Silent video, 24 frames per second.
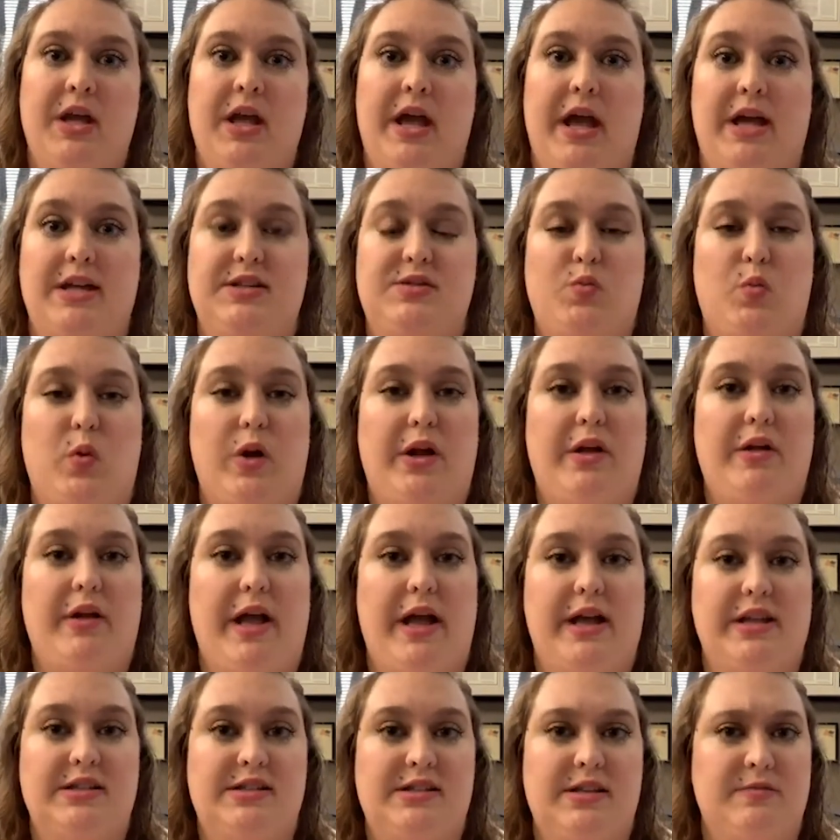as well
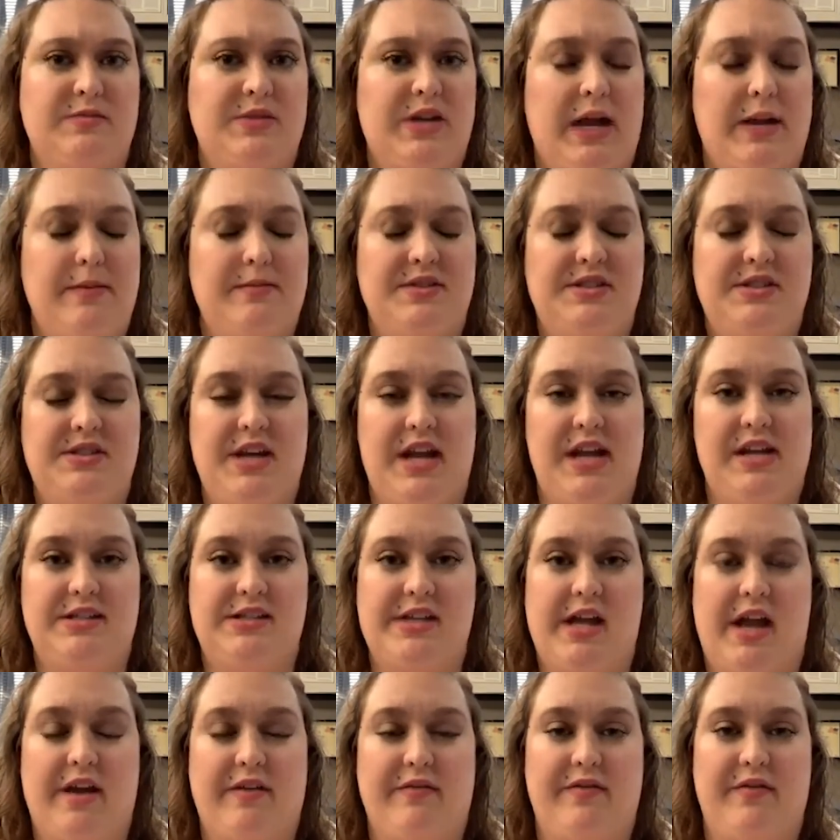as sometimes states
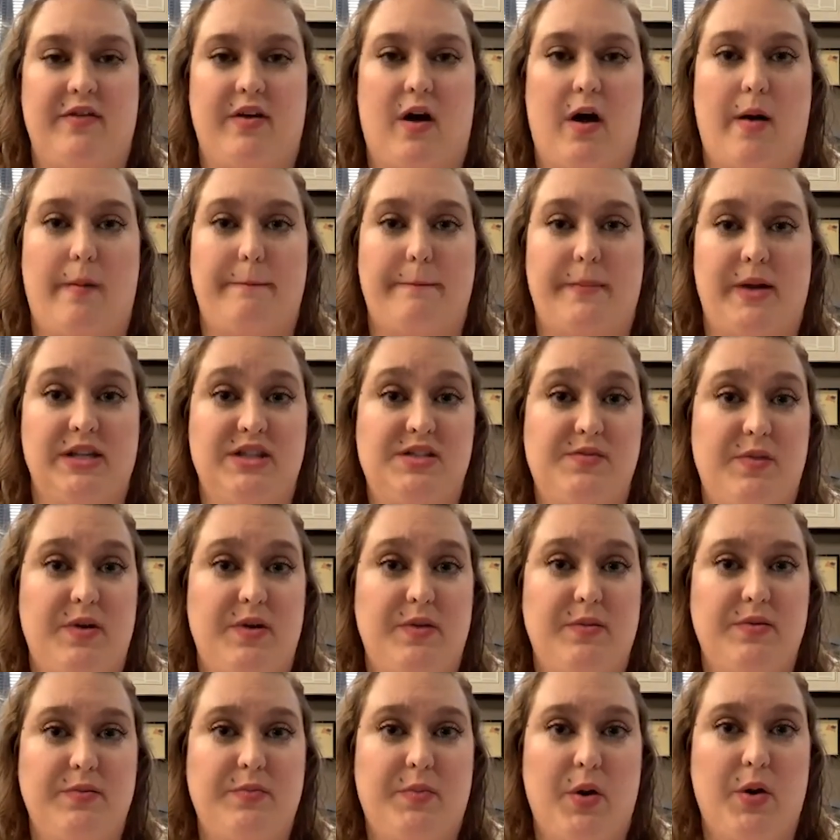have
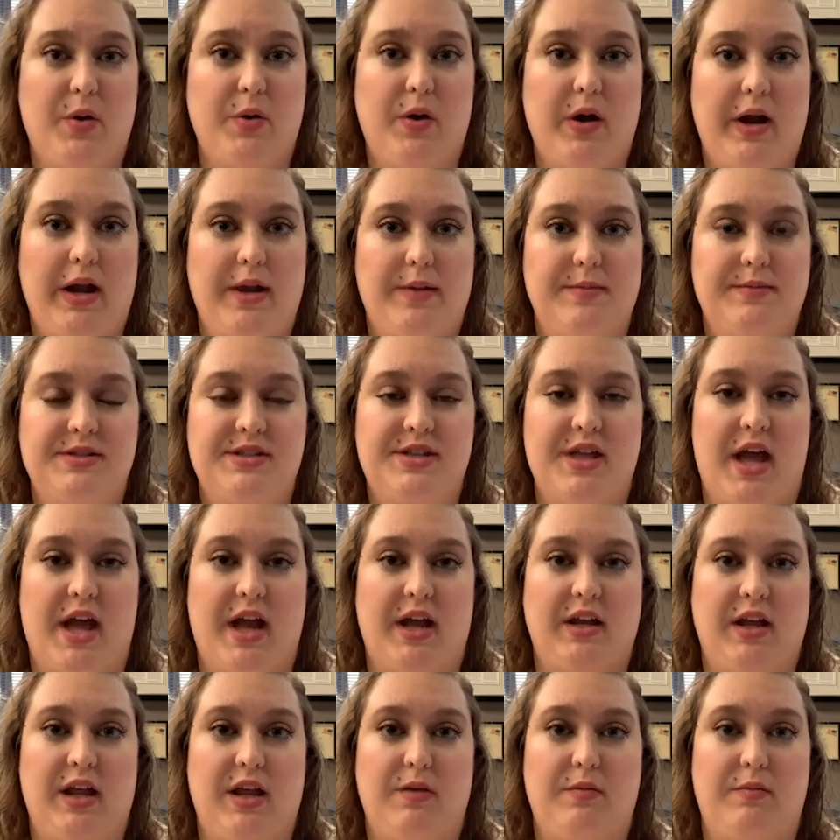ombudsman programs
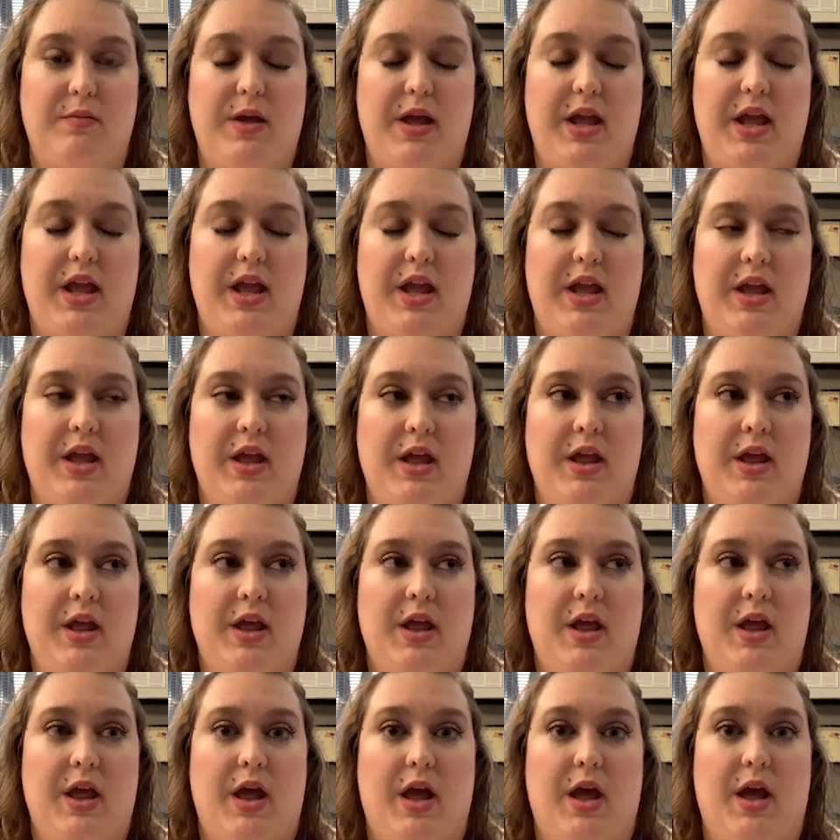that can be
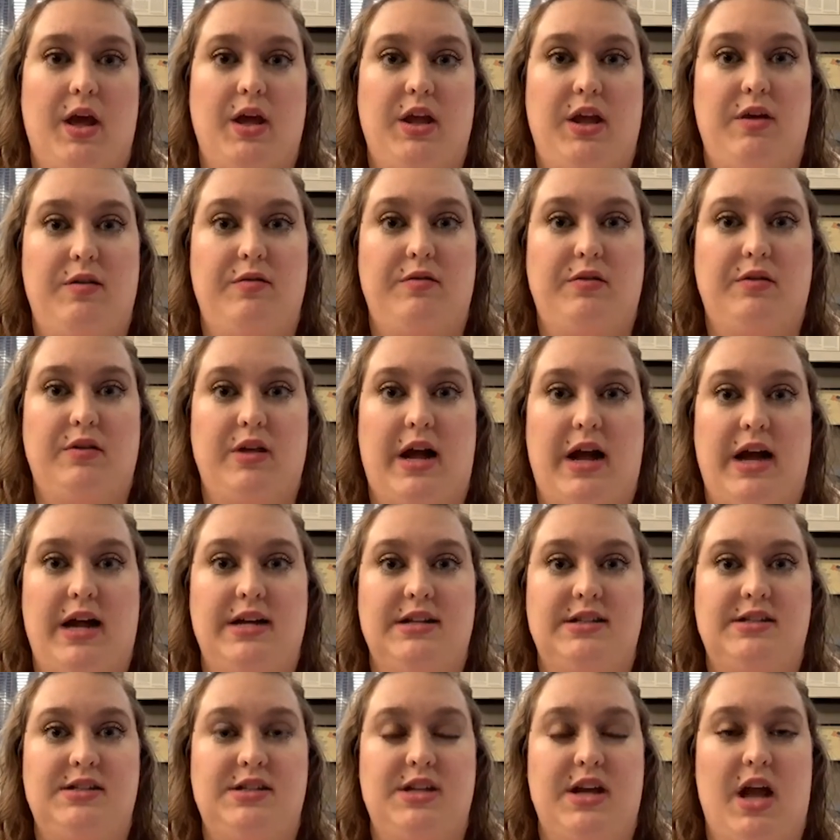
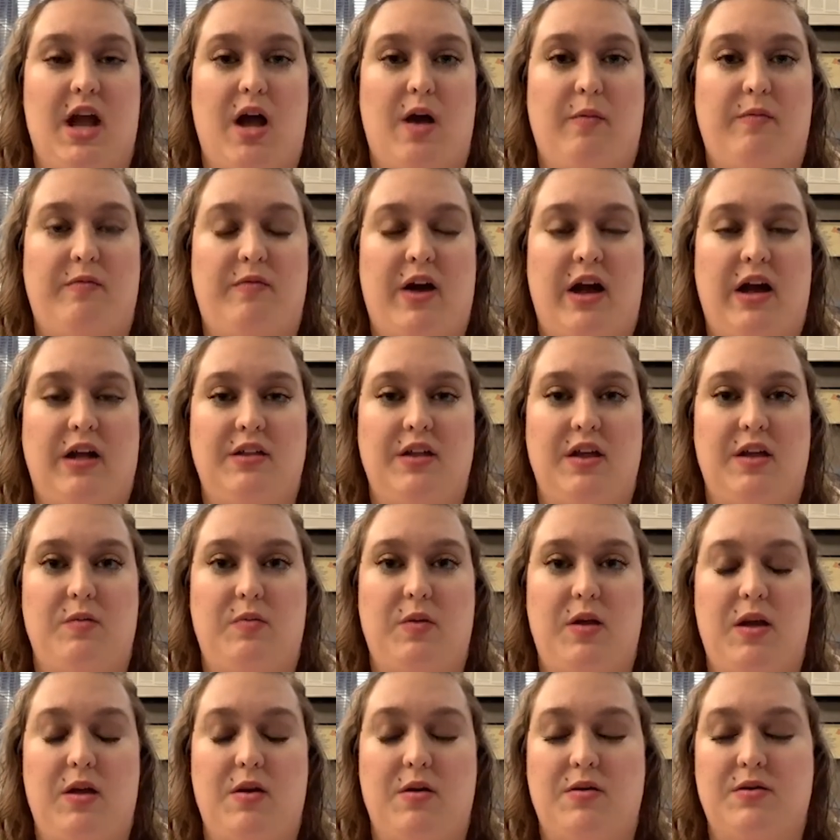utilized to help file the
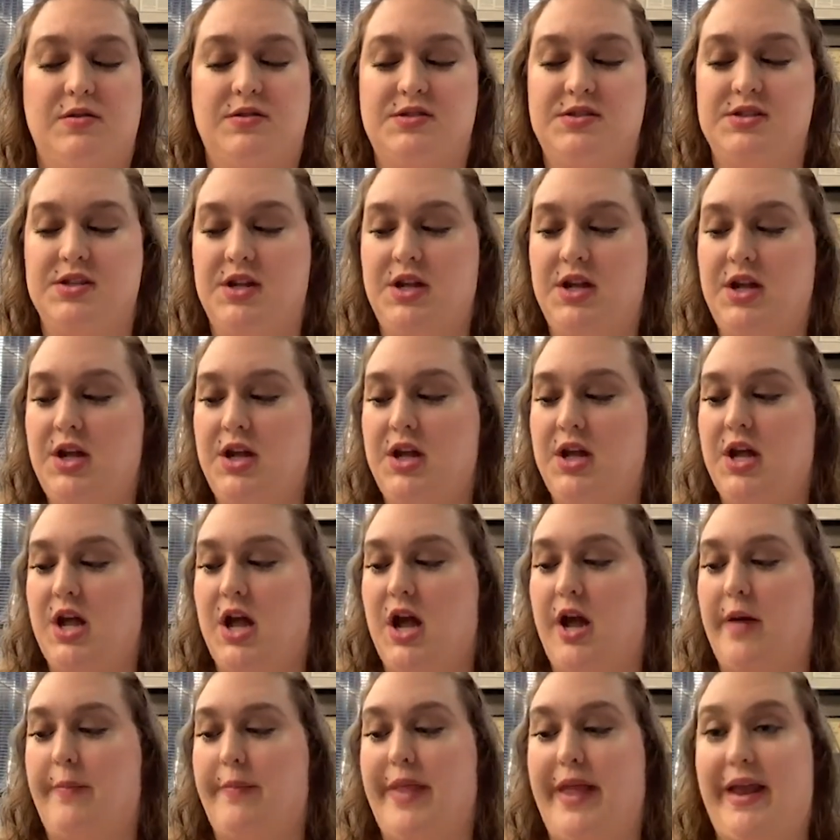appeals.
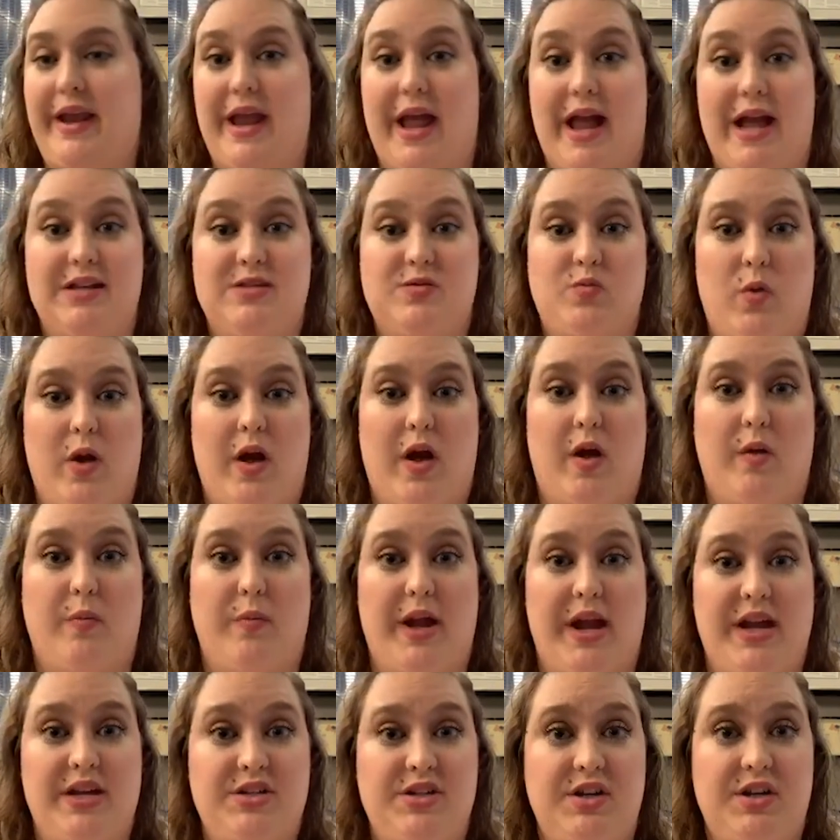And as well,
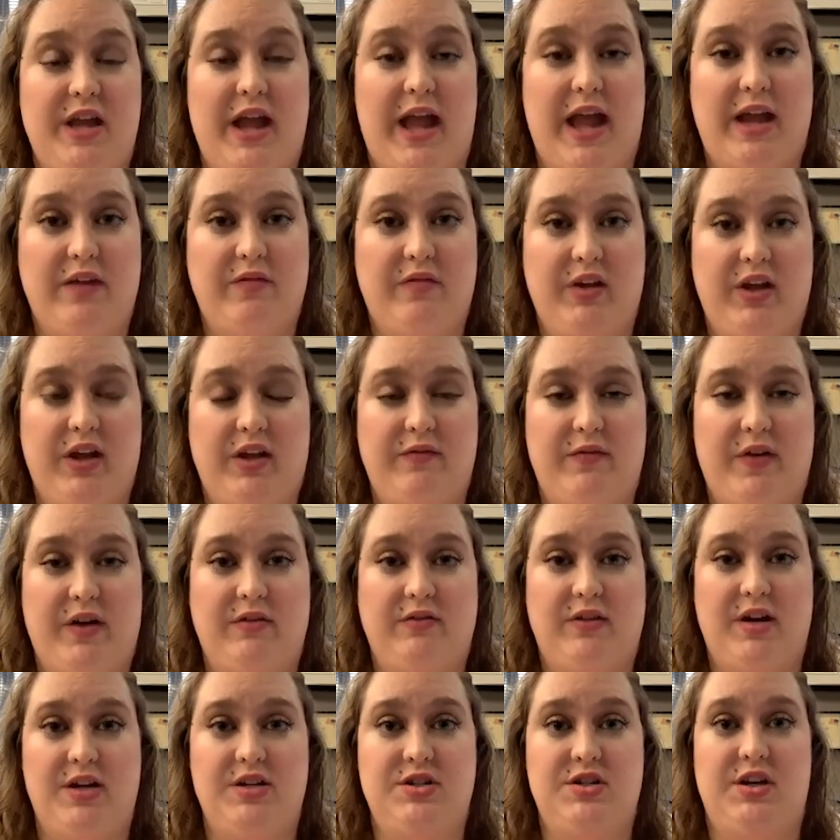Patient Advocate
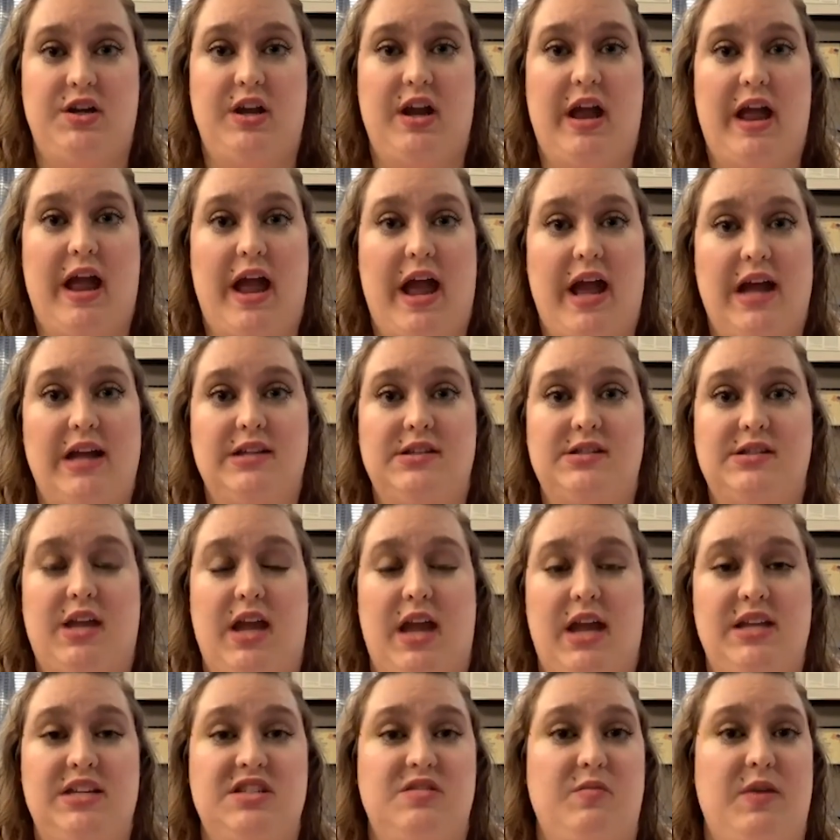Foundation has
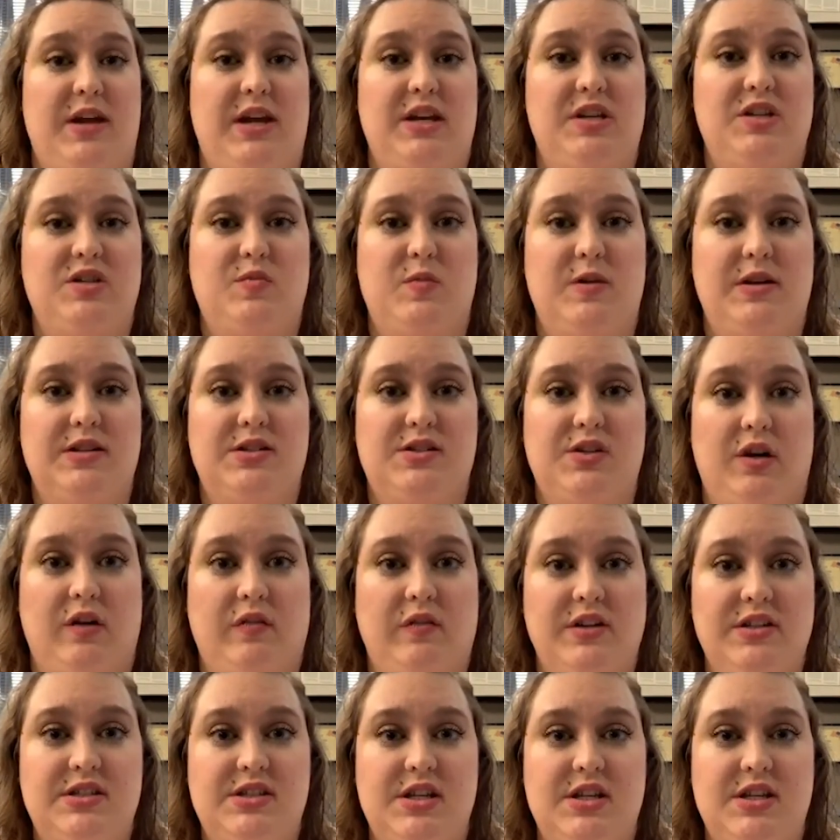case management
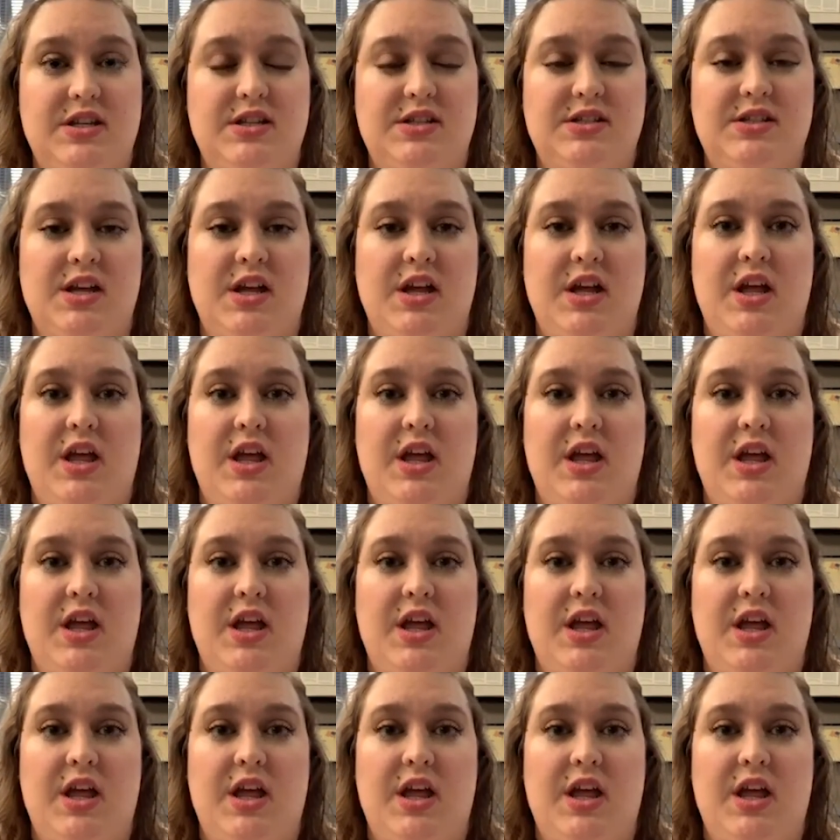services